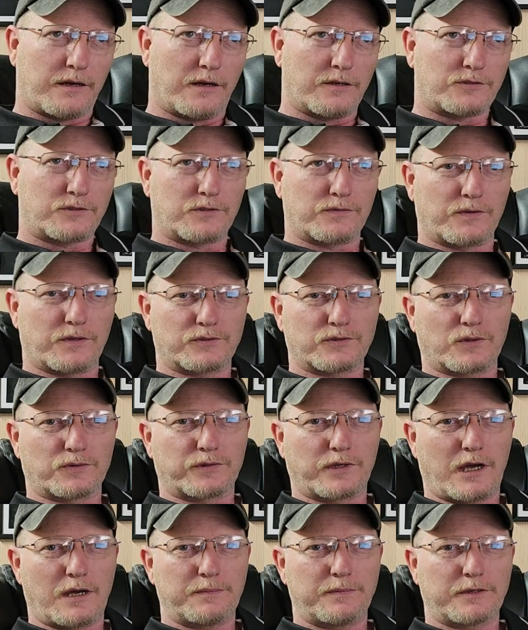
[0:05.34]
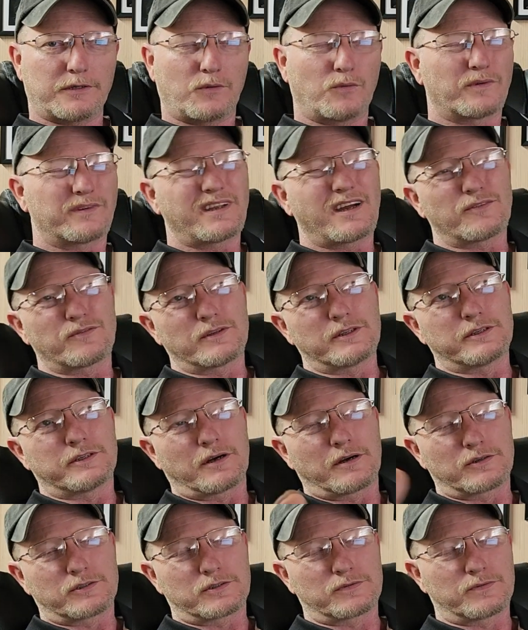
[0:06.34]
controversial topic. Well, not really
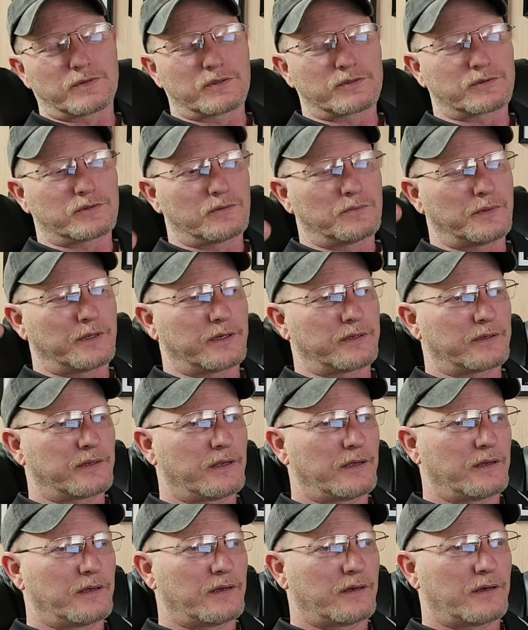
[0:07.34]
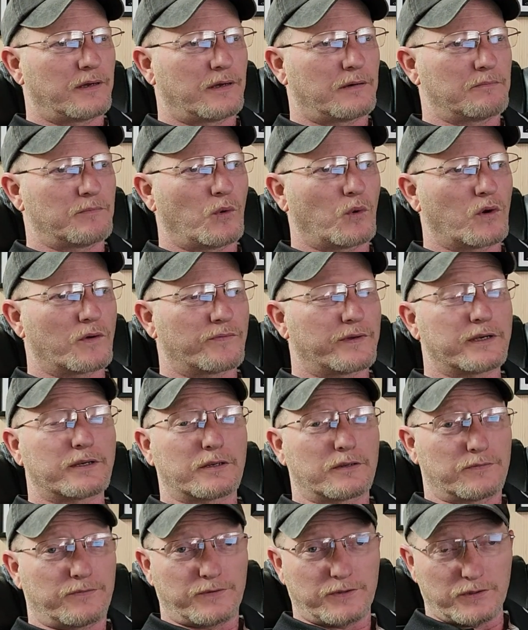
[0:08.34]
controversial, but more of a
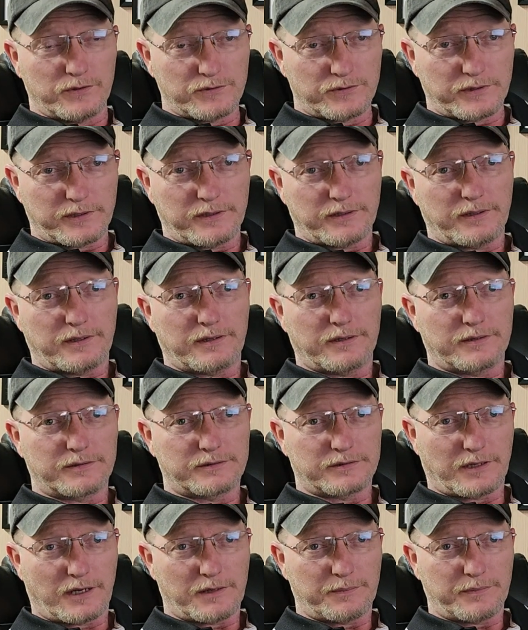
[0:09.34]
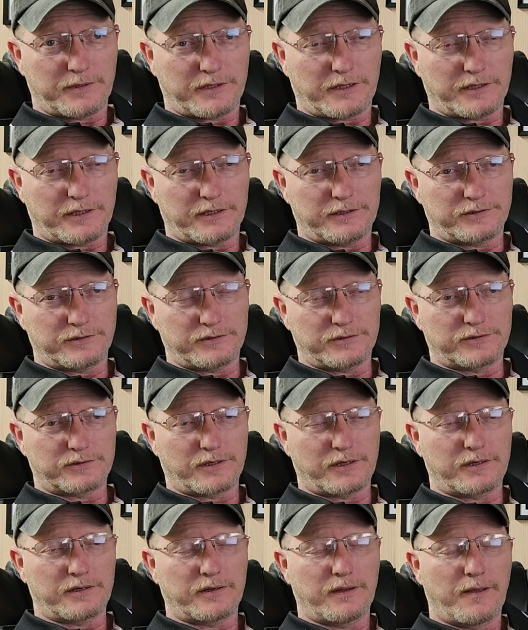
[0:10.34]
confusing topic, I guess you'd
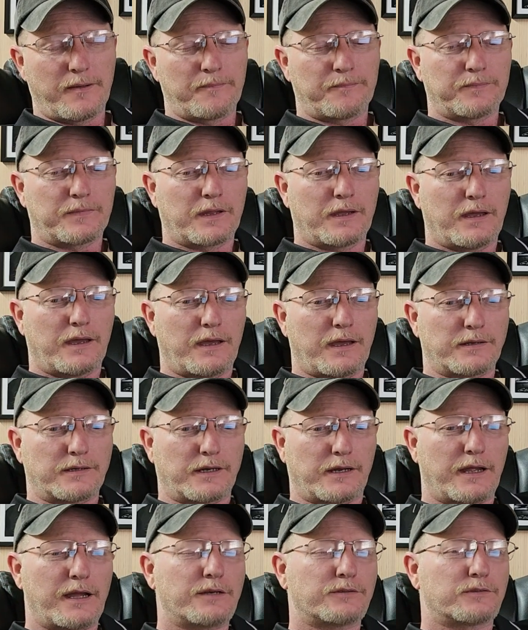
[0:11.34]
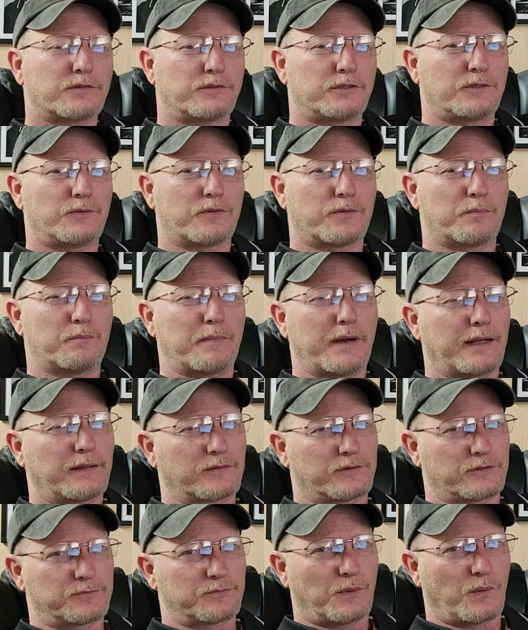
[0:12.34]
say. And it has to do with
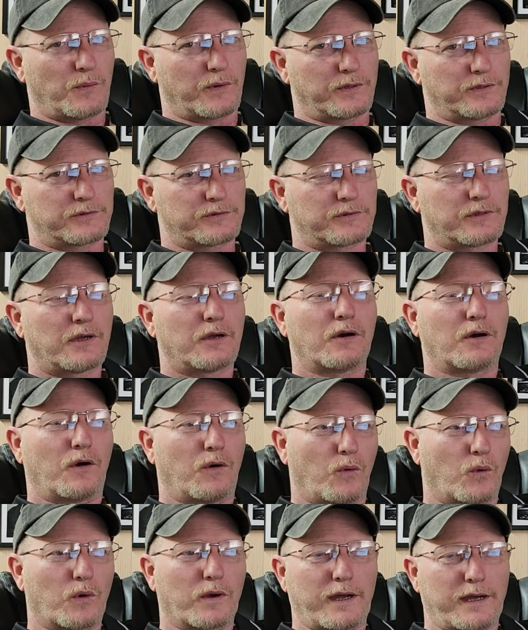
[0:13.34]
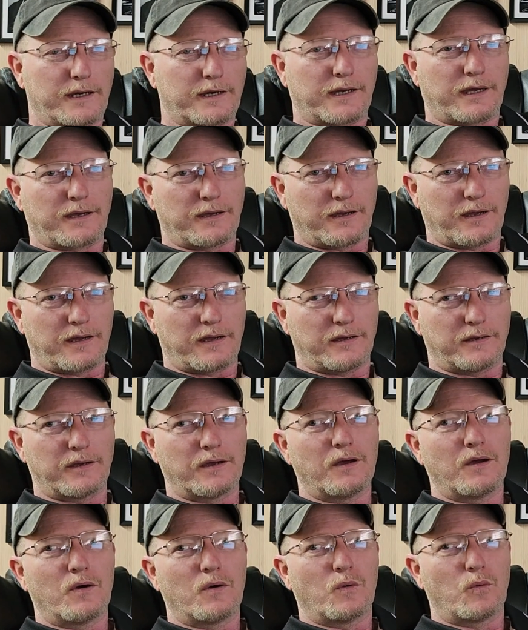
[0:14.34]
balance points, or
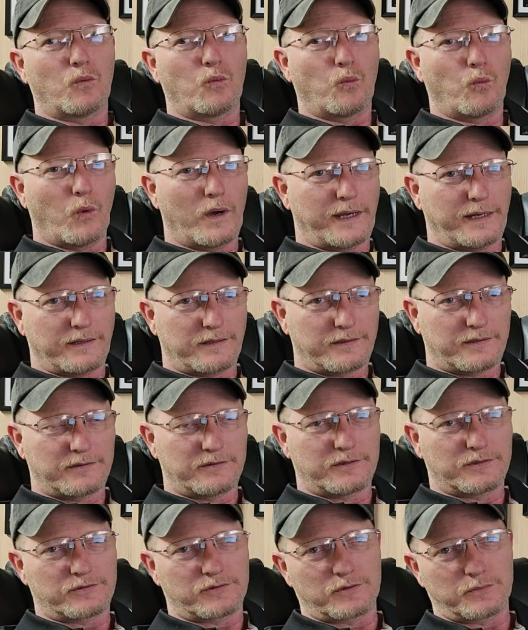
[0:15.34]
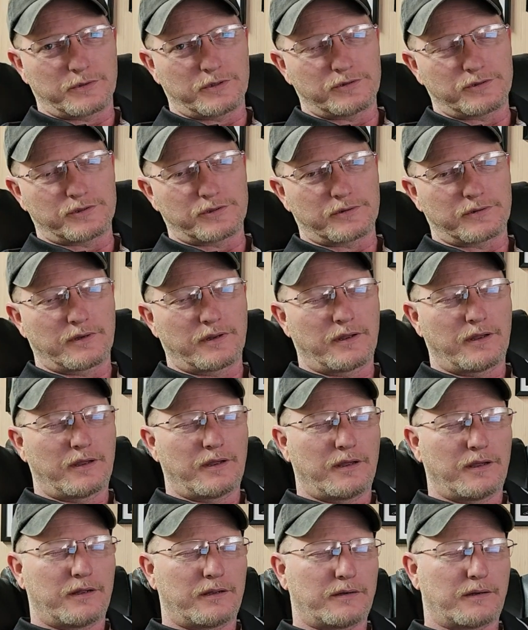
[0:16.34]
AKA weight distribution.
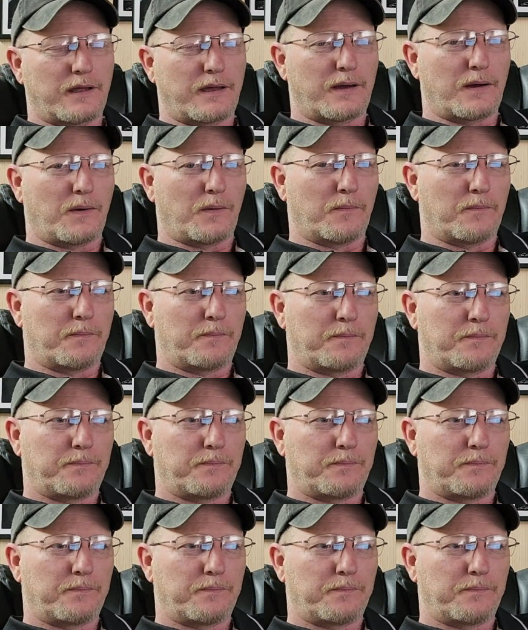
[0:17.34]
Now,